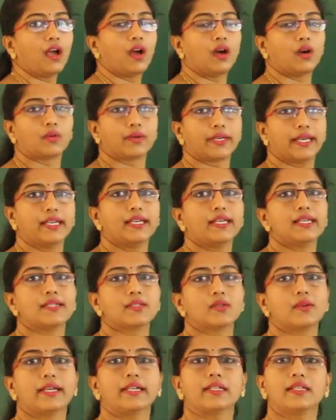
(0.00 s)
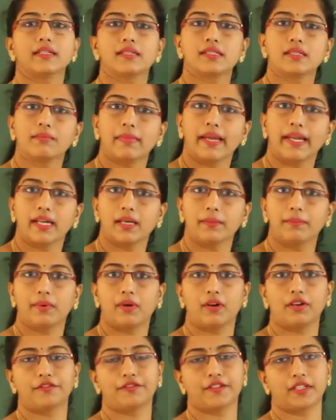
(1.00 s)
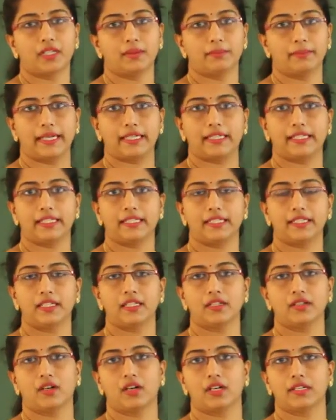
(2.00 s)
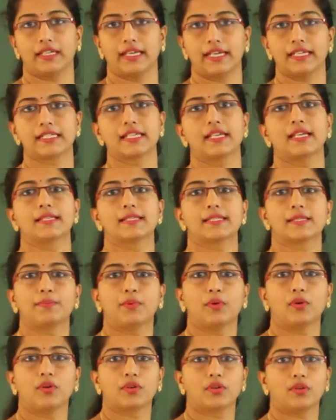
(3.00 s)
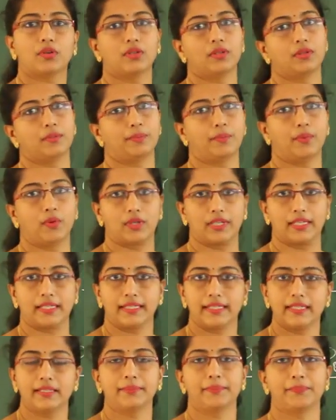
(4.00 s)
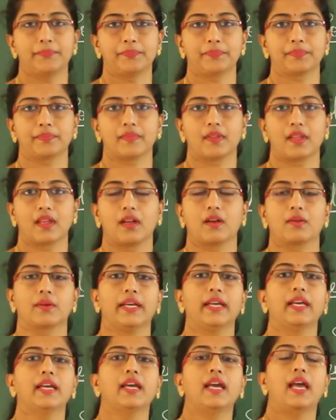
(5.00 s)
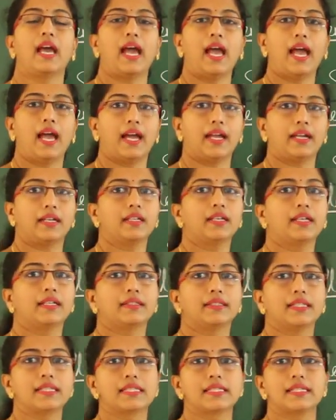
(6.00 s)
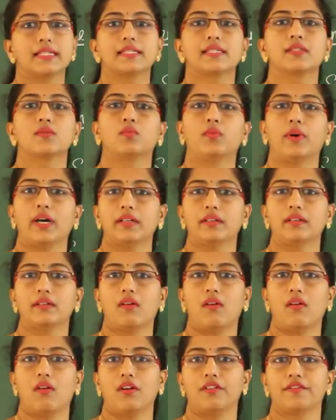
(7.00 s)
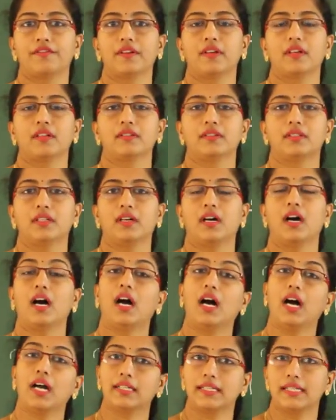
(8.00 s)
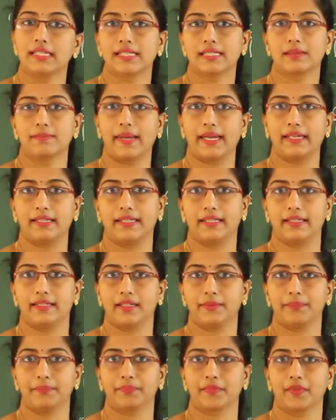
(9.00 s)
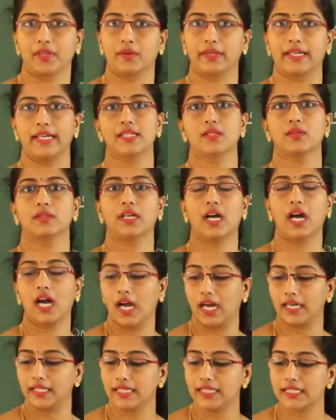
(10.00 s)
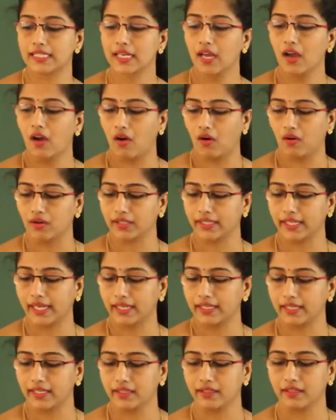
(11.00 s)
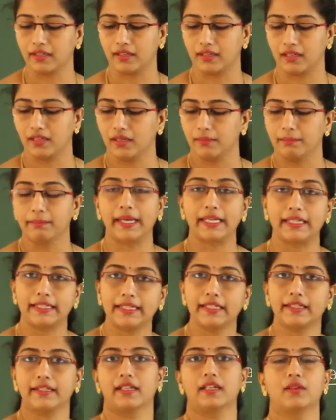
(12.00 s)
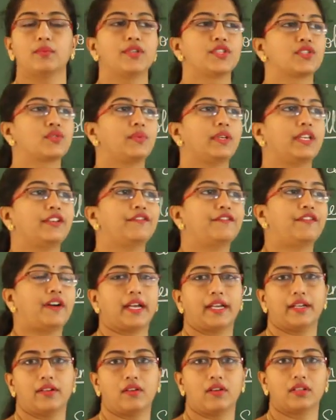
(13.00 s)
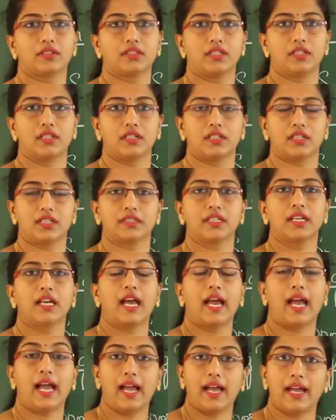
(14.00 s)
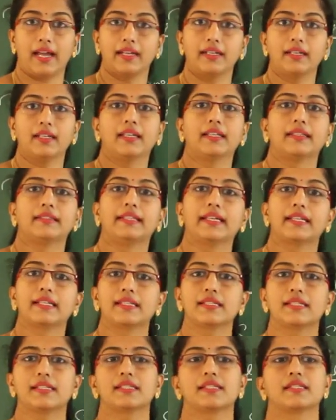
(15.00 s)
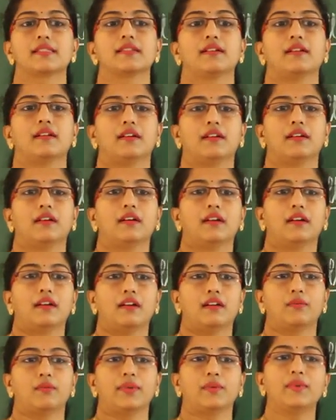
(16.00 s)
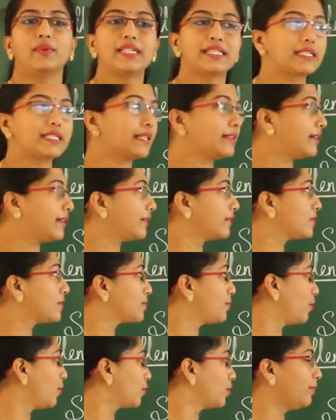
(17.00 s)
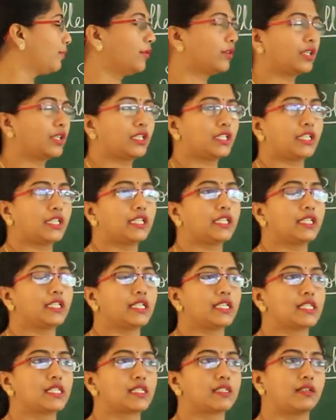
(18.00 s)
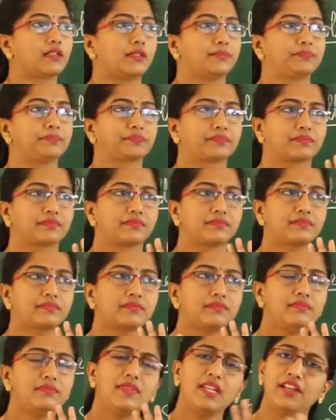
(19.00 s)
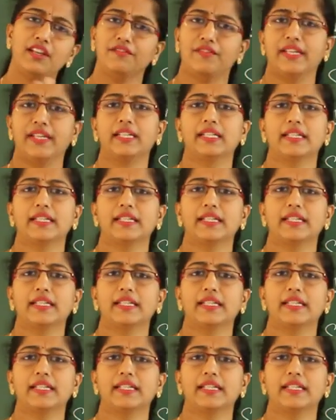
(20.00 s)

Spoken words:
Okay, so it is made up of a material called as sporopollenin. Okay, and this is one of the hardest material. Okay, so the hardest organic material which we find on the earth, and there is we say that the sporopollenin is very